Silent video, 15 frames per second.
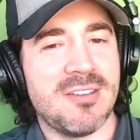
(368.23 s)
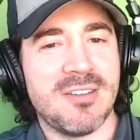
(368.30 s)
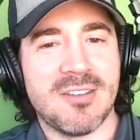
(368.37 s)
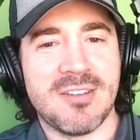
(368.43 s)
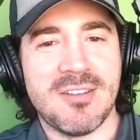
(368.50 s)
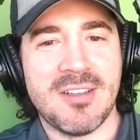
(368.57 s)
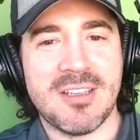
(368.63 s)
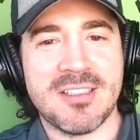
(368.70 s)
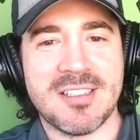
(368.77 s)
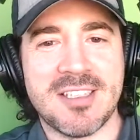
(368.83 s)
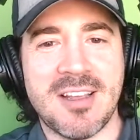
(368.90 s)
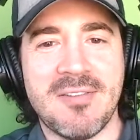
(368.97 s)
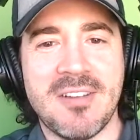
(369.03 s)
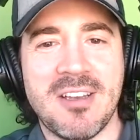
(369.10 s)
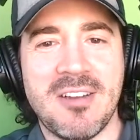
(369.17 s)

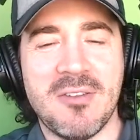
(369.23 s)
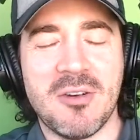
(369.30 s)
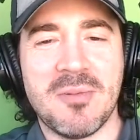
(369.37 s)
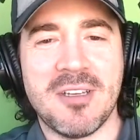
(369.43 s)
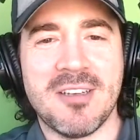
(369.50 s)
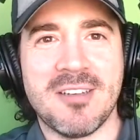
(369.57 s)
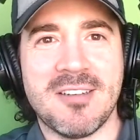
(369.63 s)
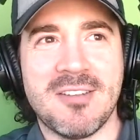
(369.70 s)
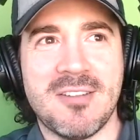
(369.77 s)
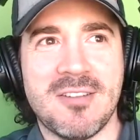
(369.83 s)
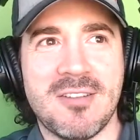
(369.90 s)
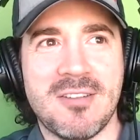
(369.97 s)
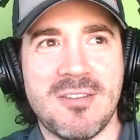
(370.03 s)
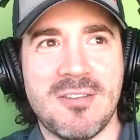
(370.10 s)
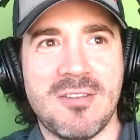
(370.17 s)
2007, you would have been
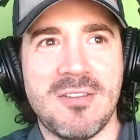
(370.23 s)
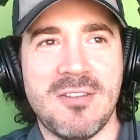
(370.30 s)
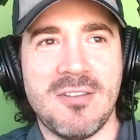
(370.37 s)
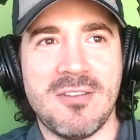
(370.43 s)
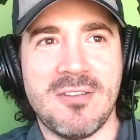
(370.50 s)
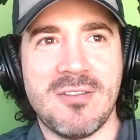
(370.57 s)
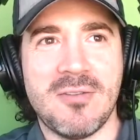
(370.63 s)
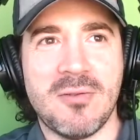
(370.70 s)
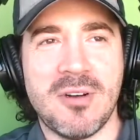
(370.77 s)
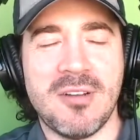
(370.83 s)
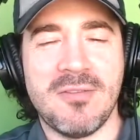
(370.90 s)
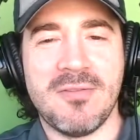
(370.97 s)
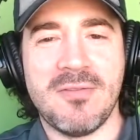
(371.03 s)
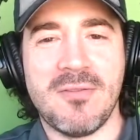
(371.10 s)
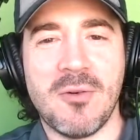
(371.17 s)

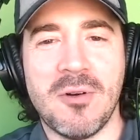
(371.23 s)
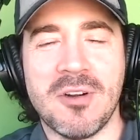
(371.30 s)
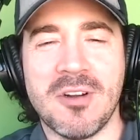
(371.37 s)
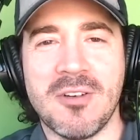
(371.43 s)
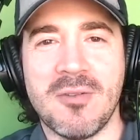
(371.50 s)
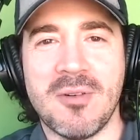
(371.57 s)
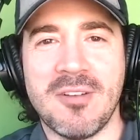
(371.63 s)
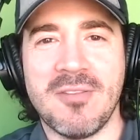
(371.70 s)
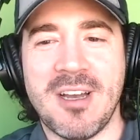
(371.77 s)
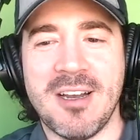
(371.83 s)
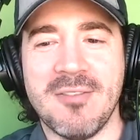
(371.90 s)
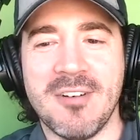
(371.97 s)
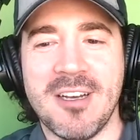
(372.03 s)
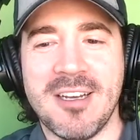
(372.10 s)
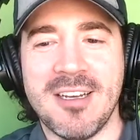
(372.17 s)
24, 25,
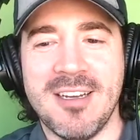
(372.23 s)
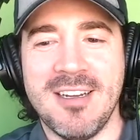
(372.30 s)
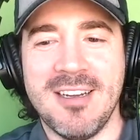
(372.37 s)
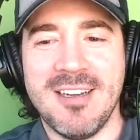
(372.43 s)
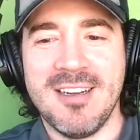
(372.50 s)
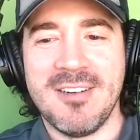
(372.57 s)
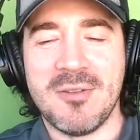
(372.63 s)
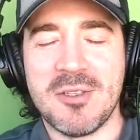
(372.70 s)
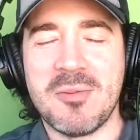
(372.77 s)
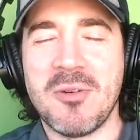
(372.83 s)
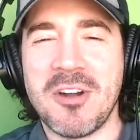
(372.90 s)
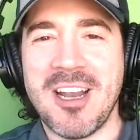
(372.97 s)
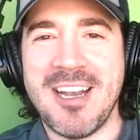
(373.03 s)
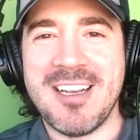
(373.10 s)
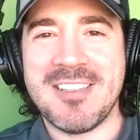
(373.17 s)
right? Were you
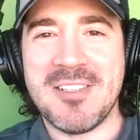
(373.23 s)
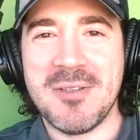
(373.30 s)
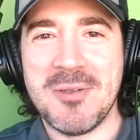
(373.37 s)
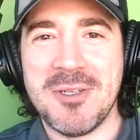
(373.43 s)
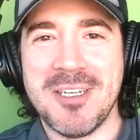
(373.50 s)
born in 82?